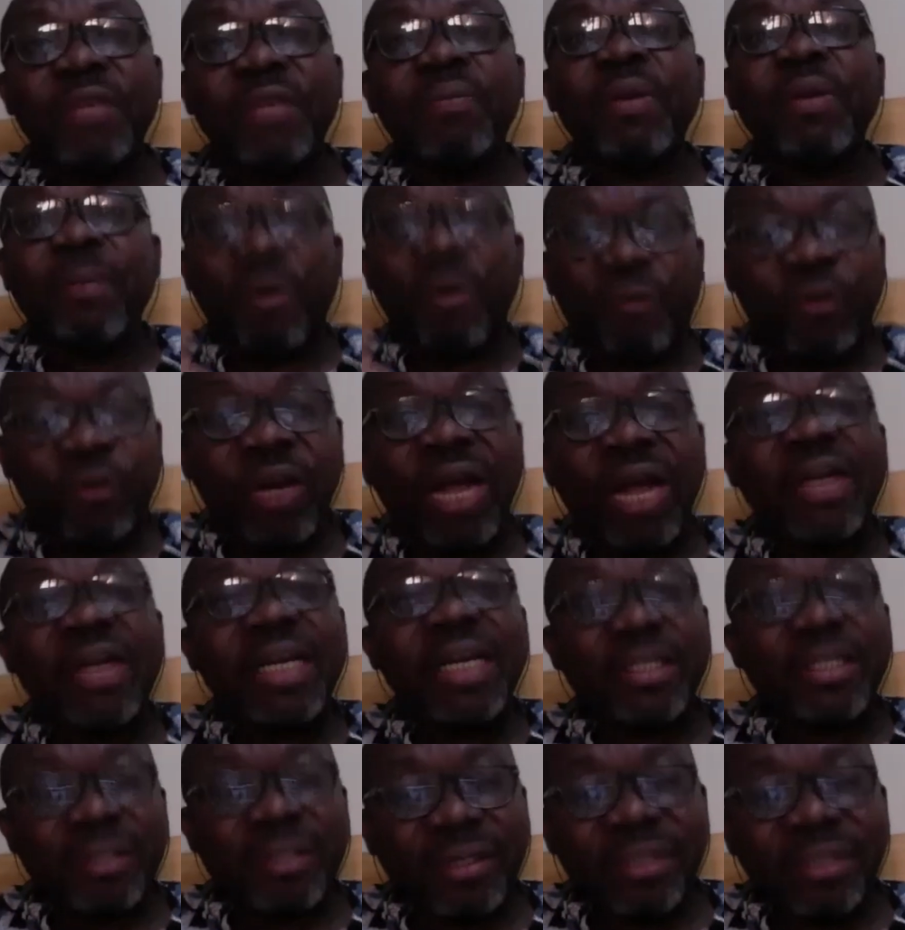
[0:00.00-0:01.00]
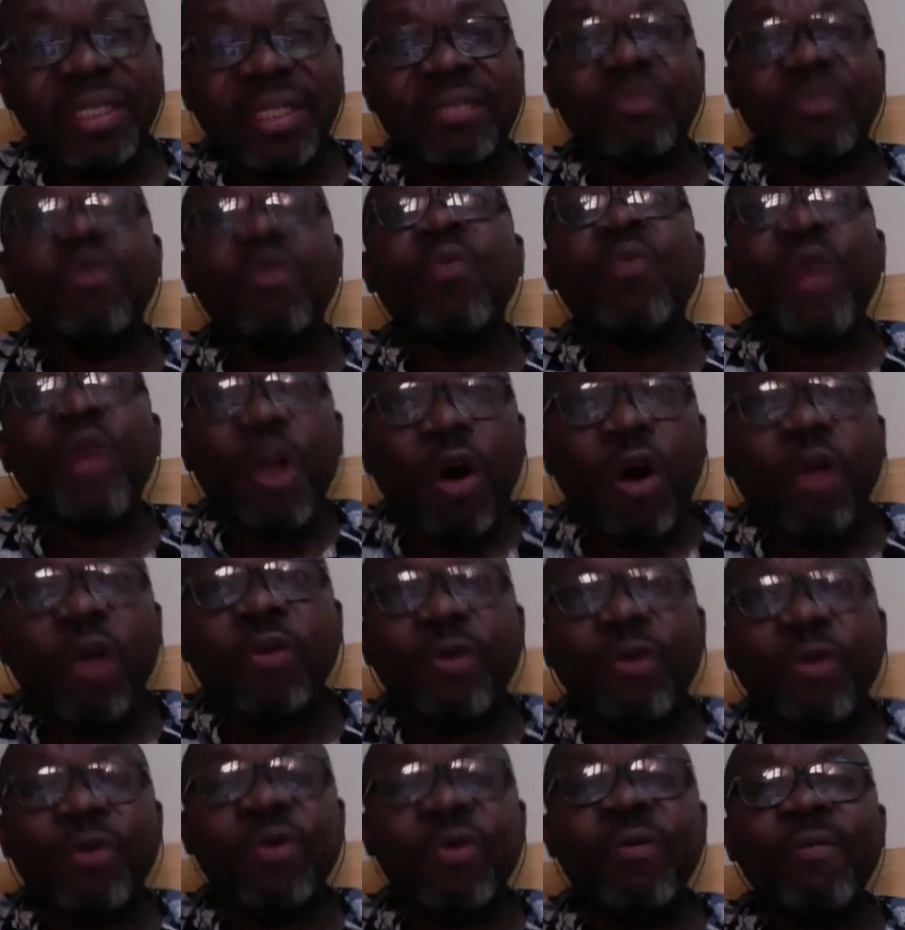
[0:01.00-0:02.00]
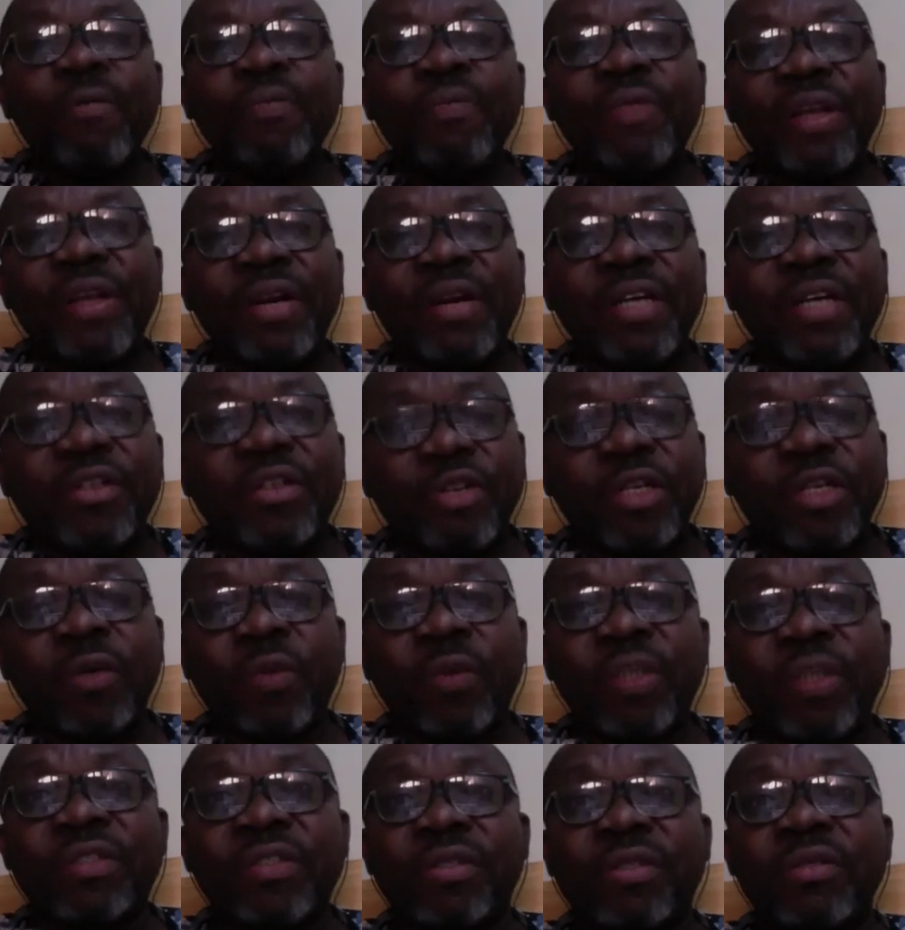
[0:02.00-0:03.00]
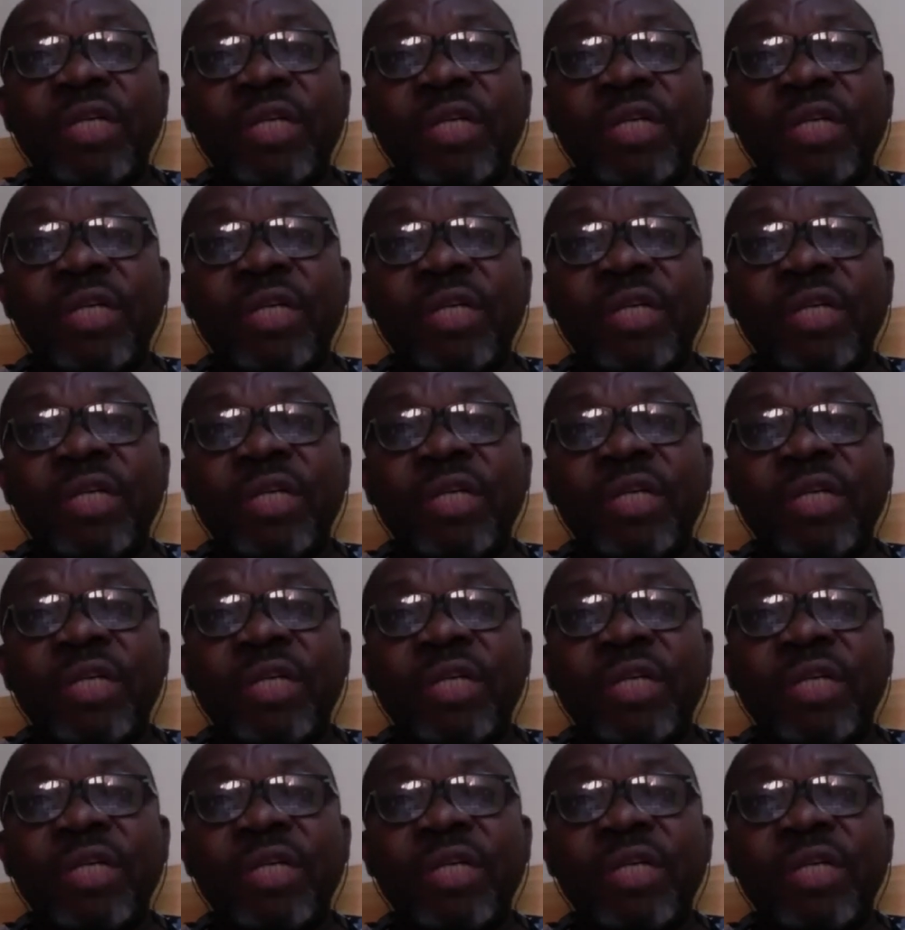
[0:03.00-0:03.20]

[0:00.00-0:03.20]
be, but for now, let's know. We all know the religion in question.